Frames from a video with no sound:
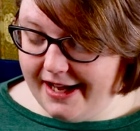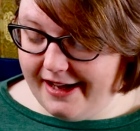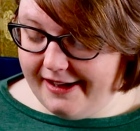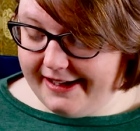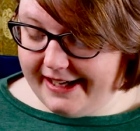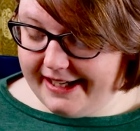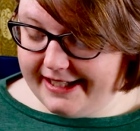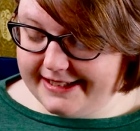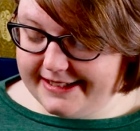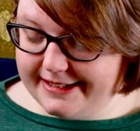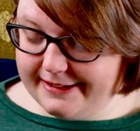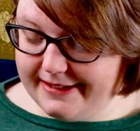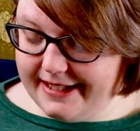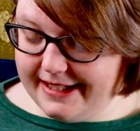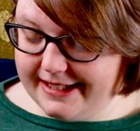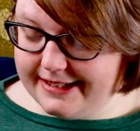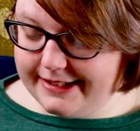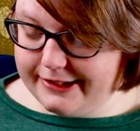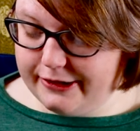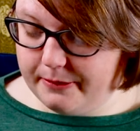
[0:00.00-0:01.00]
Okay, so
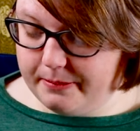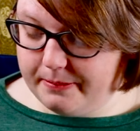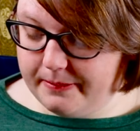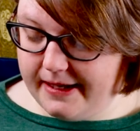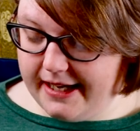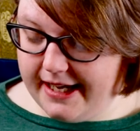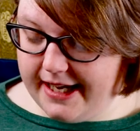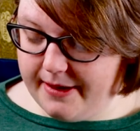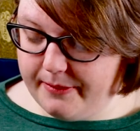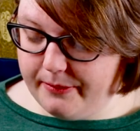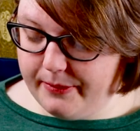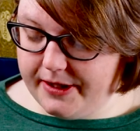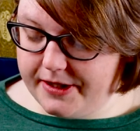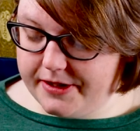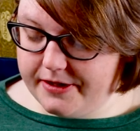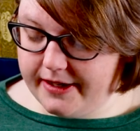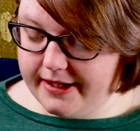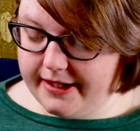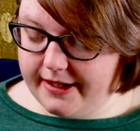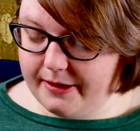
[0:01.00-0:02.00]
next up, um,
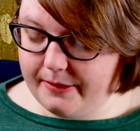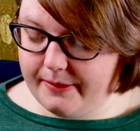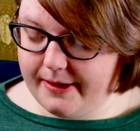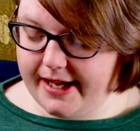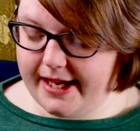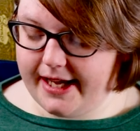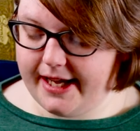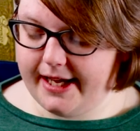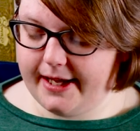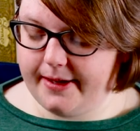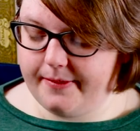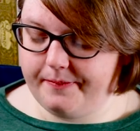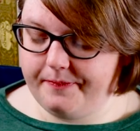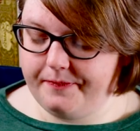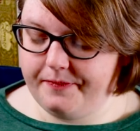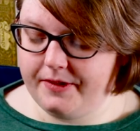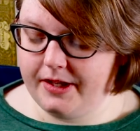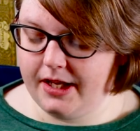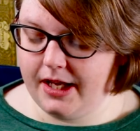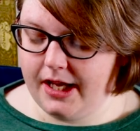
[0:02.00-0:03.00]
we traded away
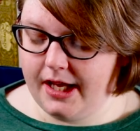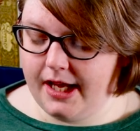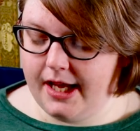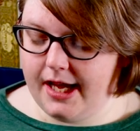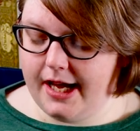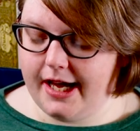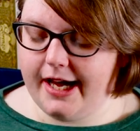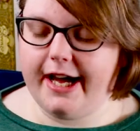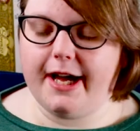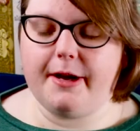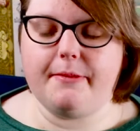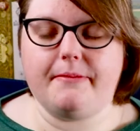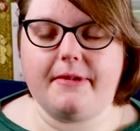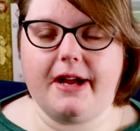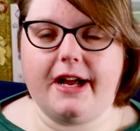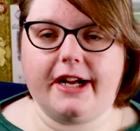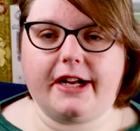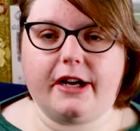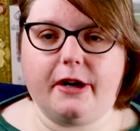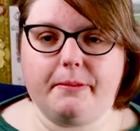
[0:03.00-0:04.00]
um,
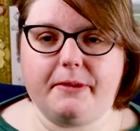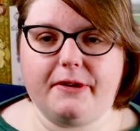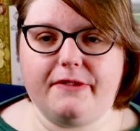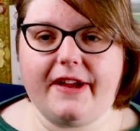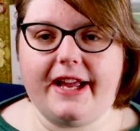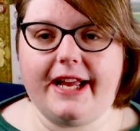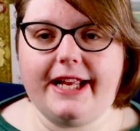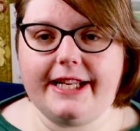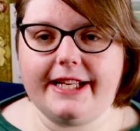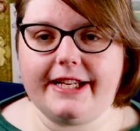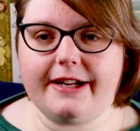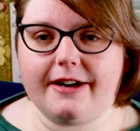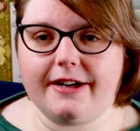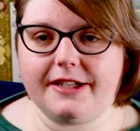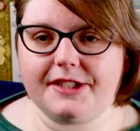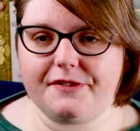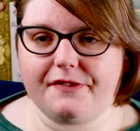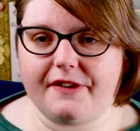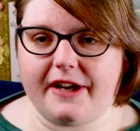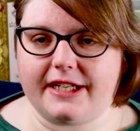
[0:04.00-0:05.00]
a copy of Alien
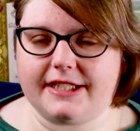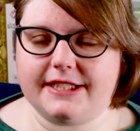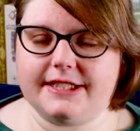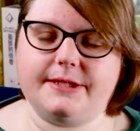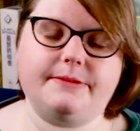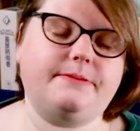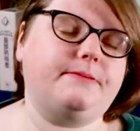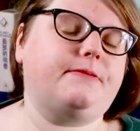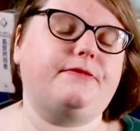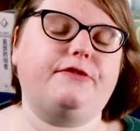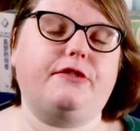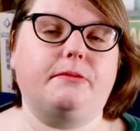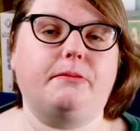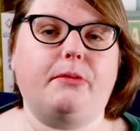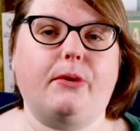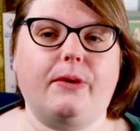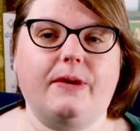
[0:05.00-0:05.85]
Artifacts from